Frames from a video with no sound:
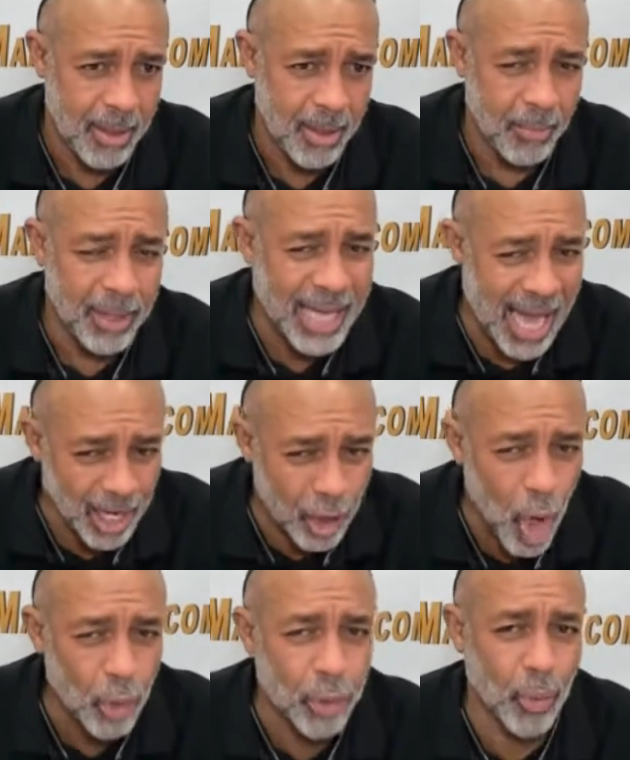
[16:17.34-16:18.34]
We kind of
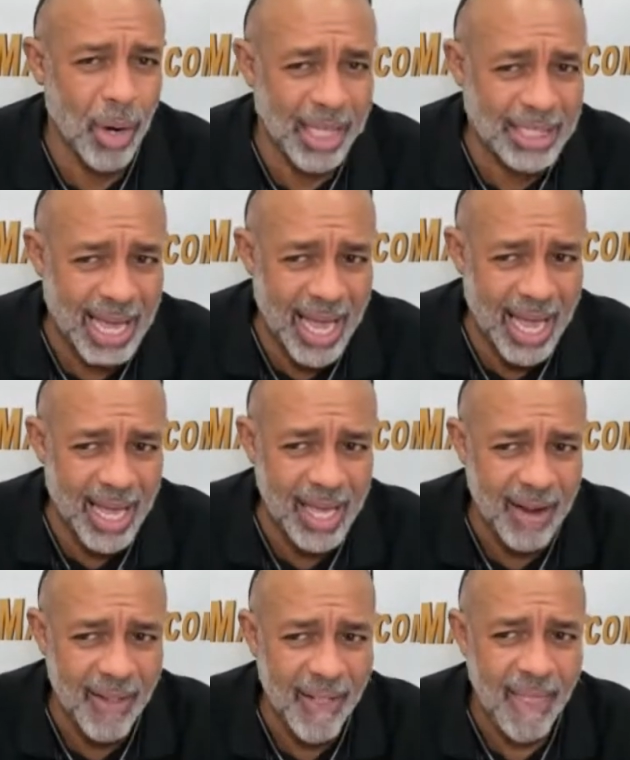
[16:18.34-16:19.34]
go through our
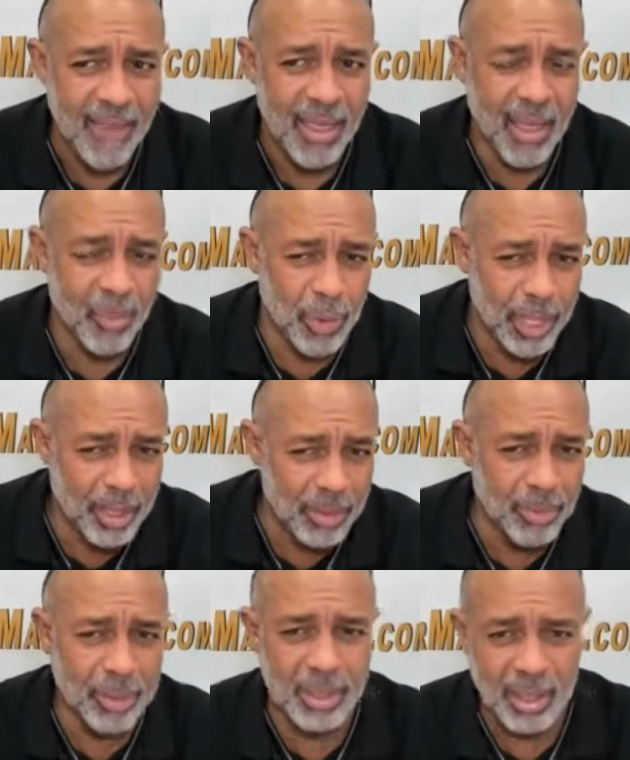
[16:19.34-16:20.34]
day and
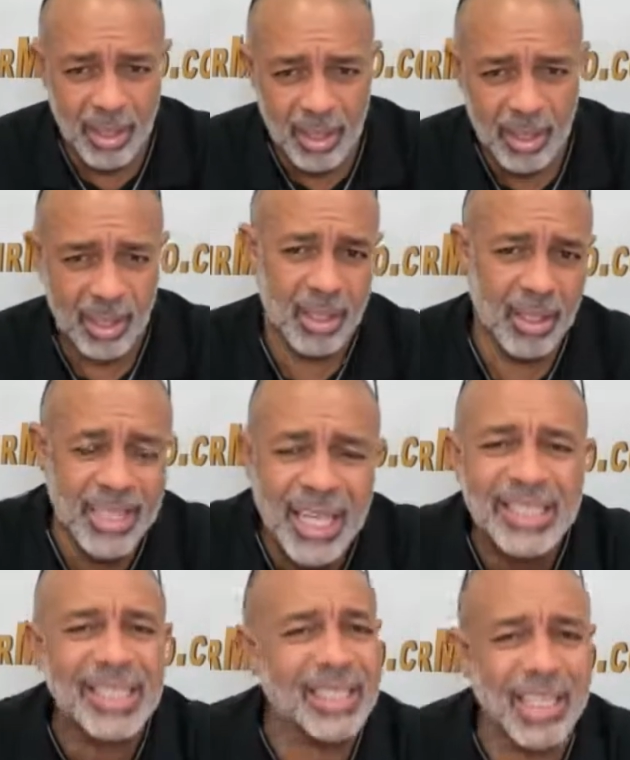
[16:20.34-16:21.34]

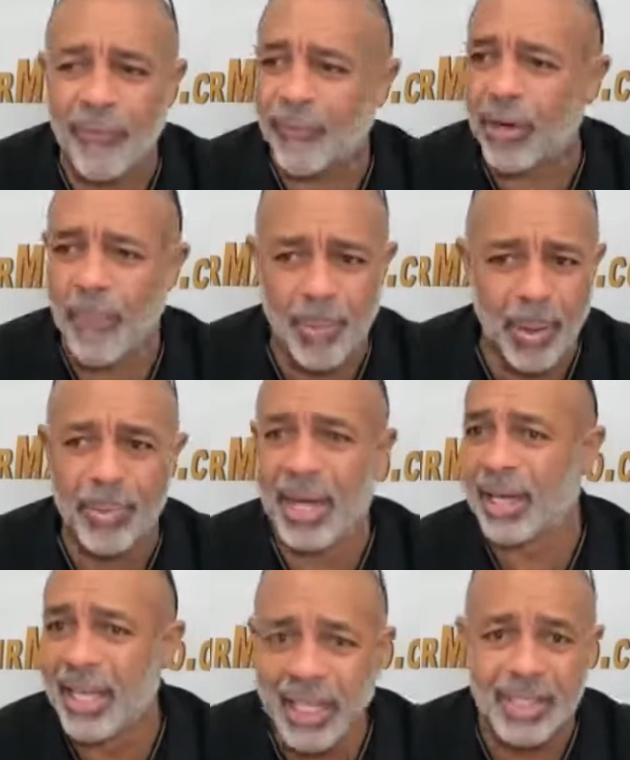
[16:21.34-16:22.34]
this is just for the people
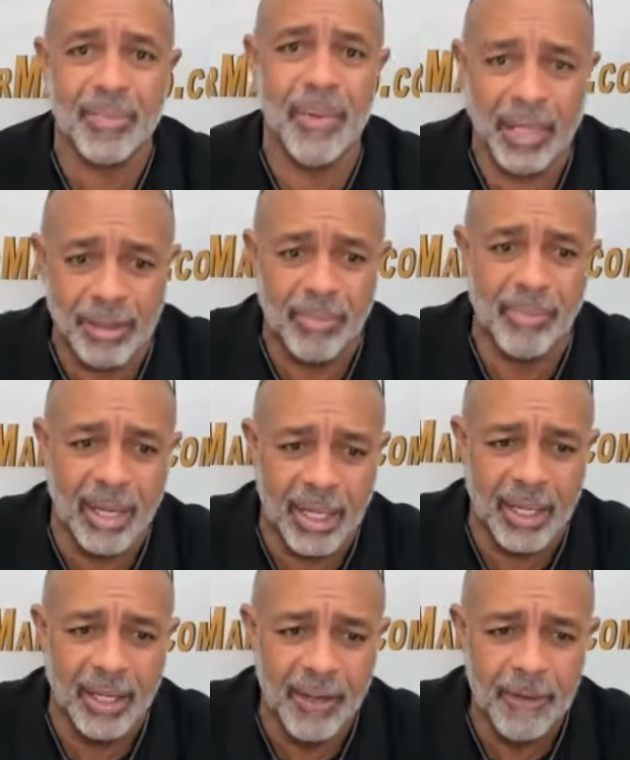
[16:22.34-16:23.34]
that need some extra
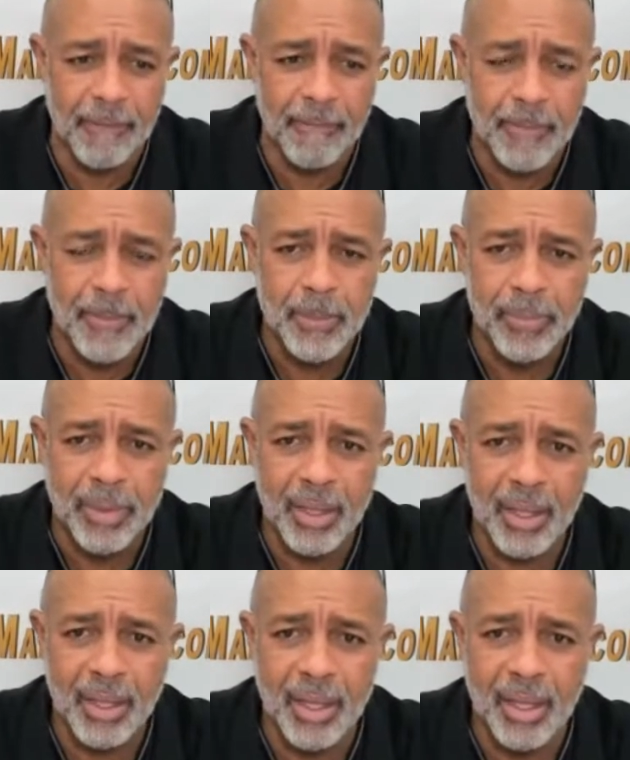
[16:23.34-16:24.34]
money
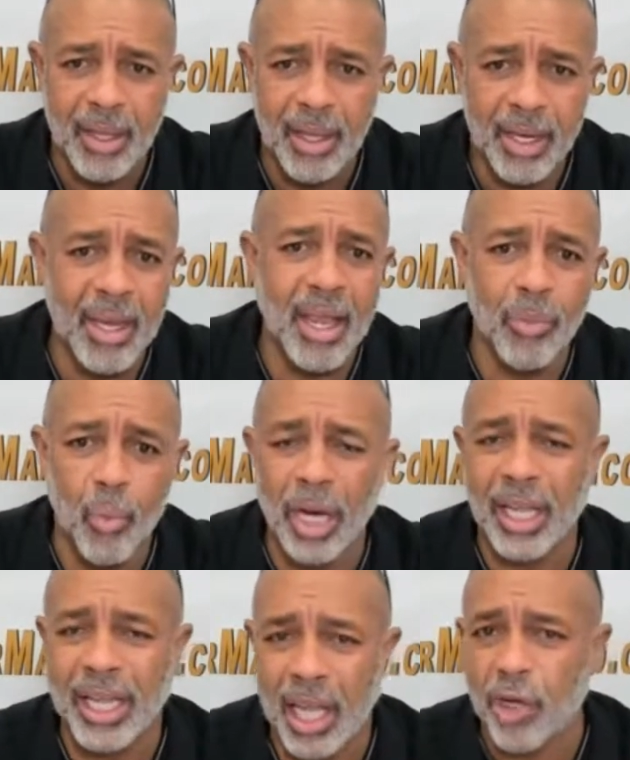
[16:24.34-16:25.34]
and
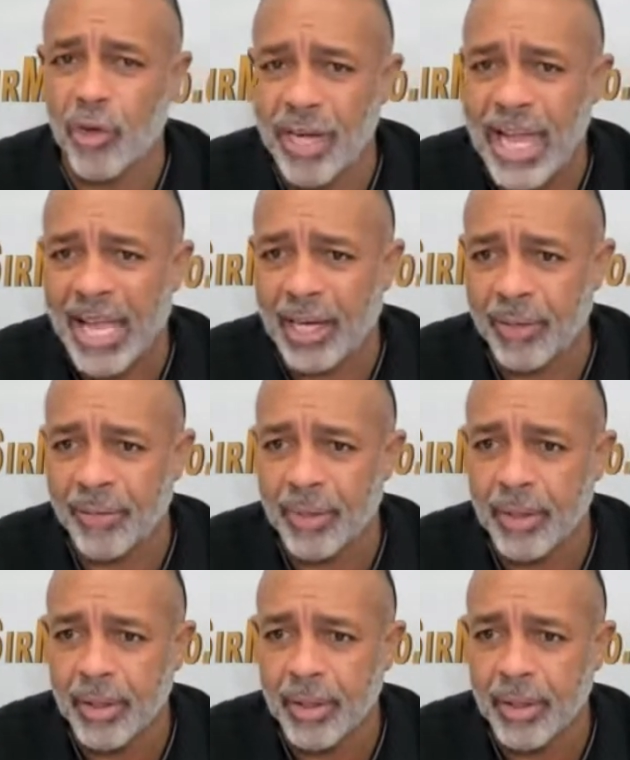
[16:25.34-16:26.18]
want to get creative.